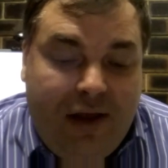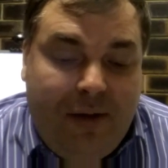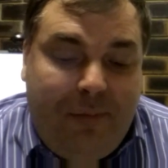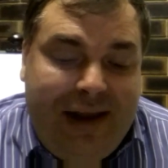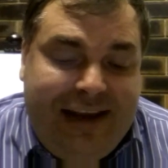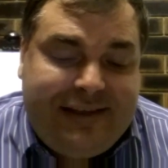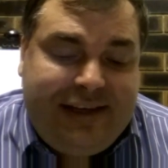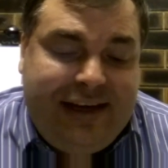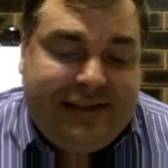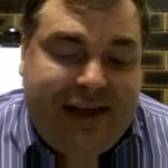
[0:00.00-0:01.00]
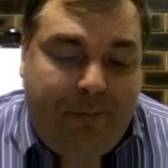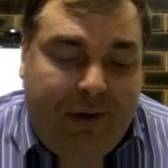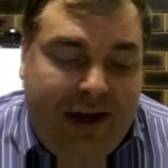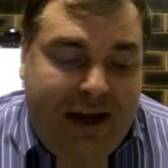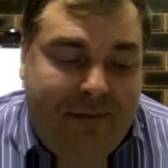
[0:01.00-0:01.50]
Please see
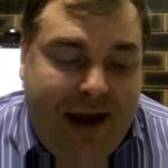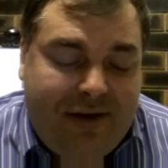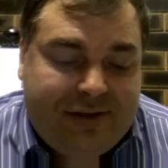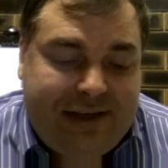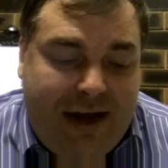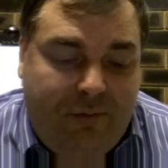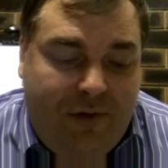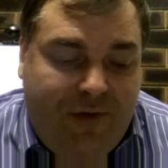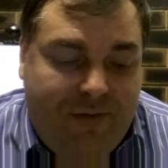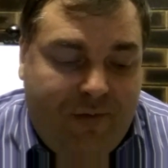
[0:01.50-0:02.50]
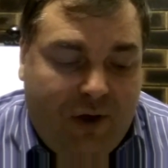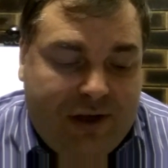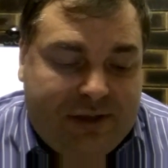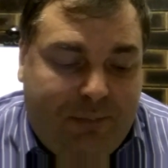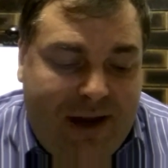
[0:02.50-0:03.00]
separate email sent with
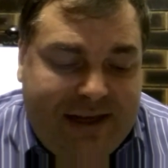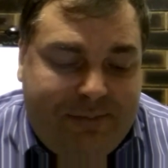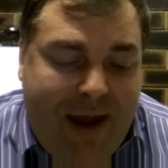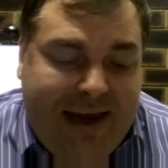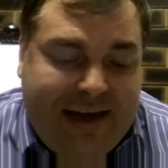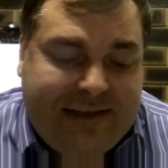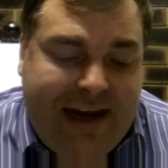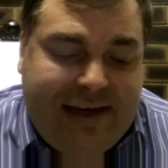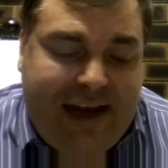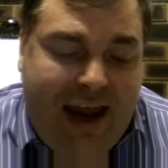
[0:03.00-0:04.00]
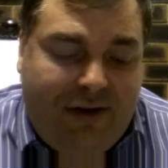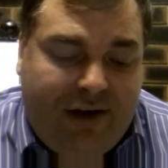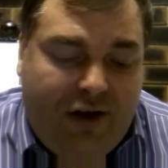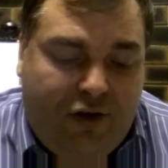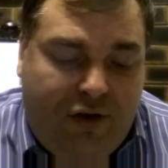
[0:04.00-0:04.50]
invoice. Please make a detailed
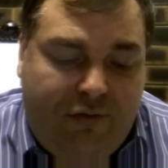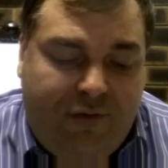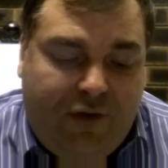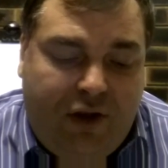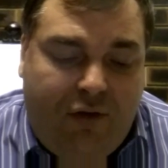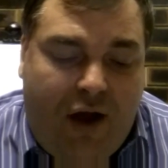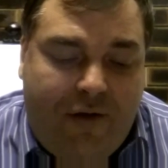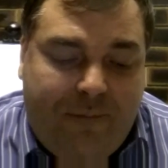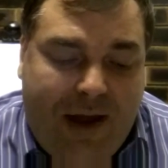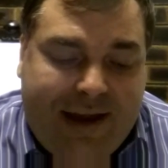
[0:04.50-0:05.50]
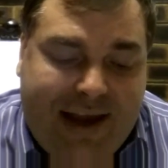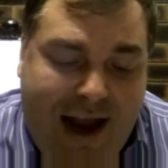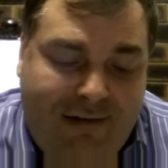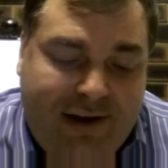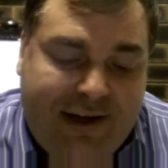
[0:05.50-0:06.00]
and a good review of my
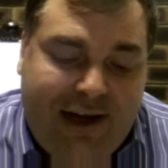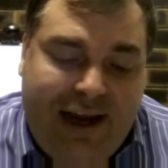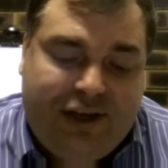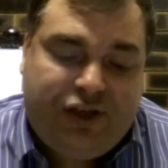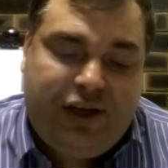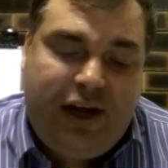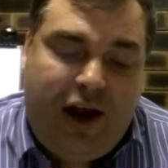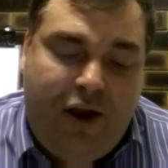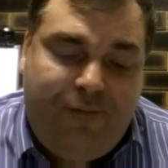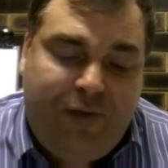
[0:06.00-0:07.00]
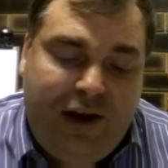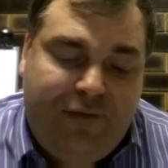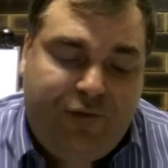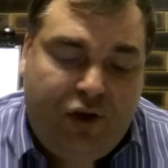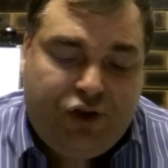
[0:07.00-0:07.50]
current collection and hopefully
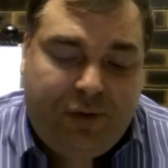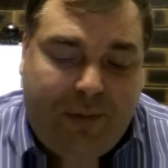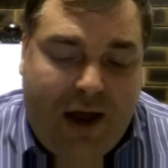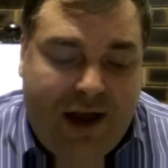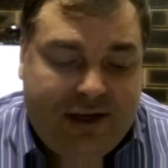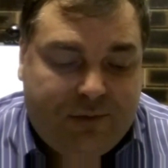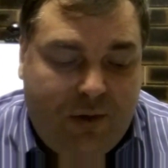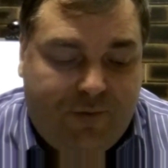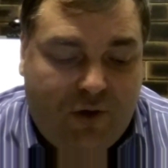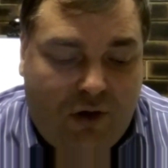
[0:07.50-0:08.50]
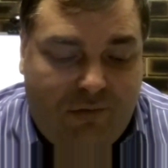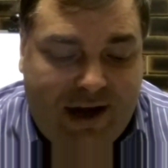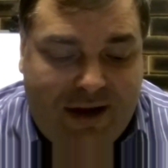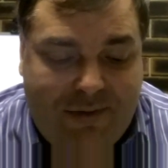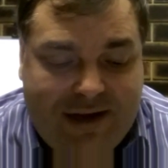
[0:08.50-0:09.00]
future buys with your
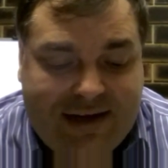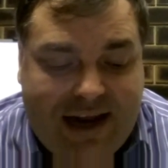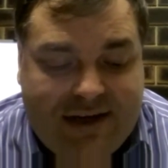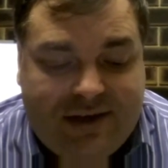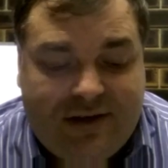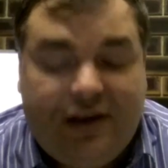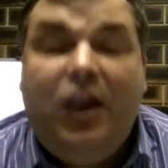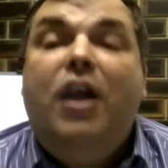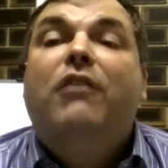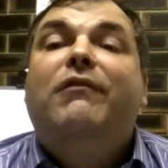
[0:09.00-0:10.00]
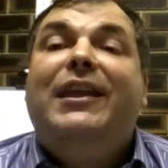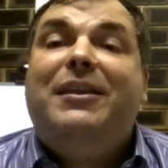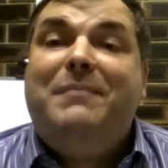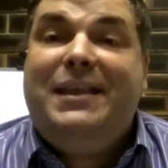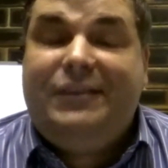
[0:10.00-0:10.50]
recommended
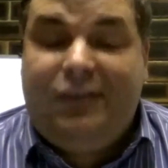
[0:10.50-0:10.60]
recommended